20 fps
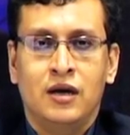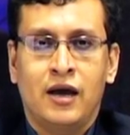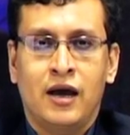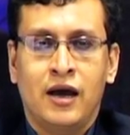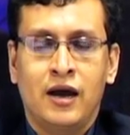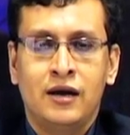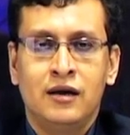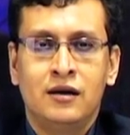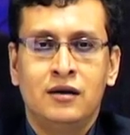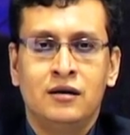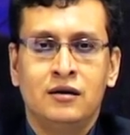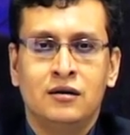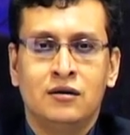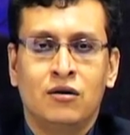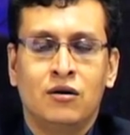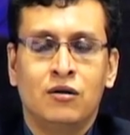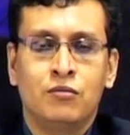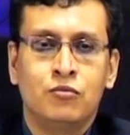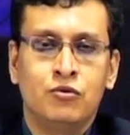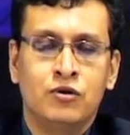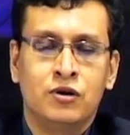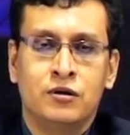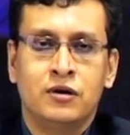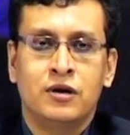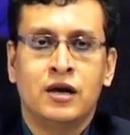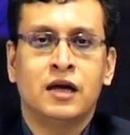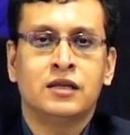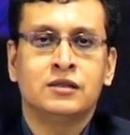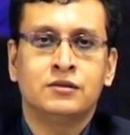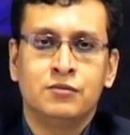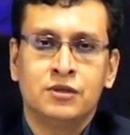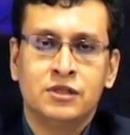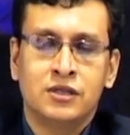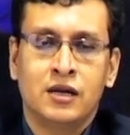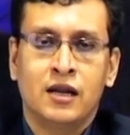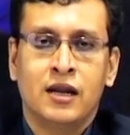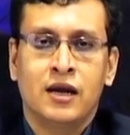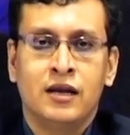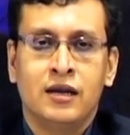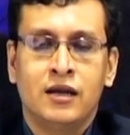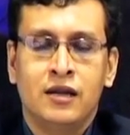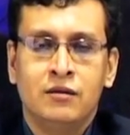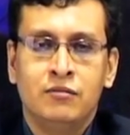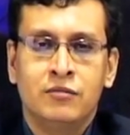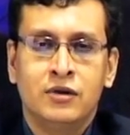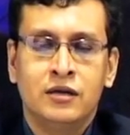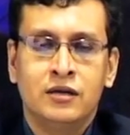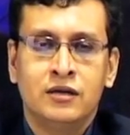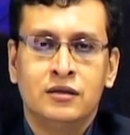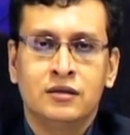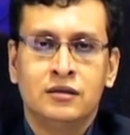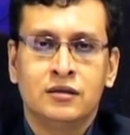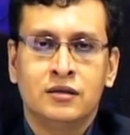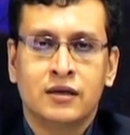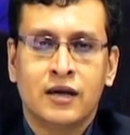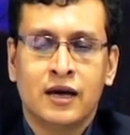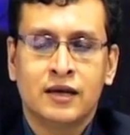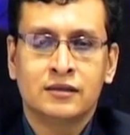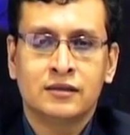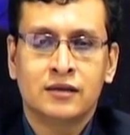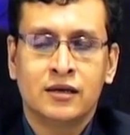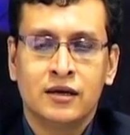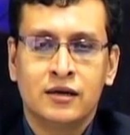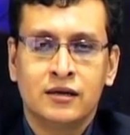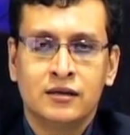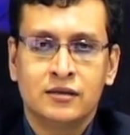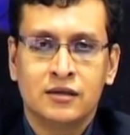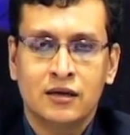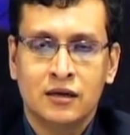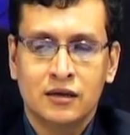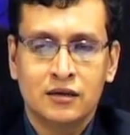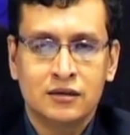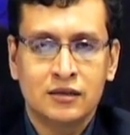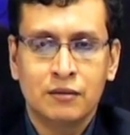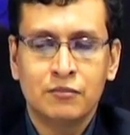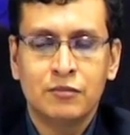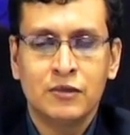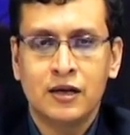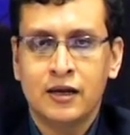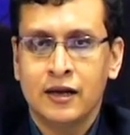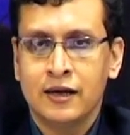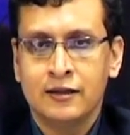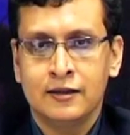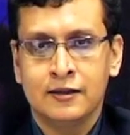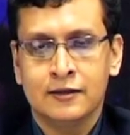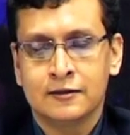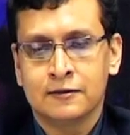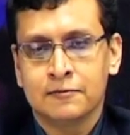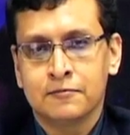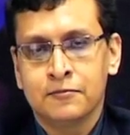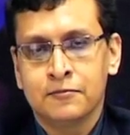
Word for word: and or put a transmission line element in cascade something like this.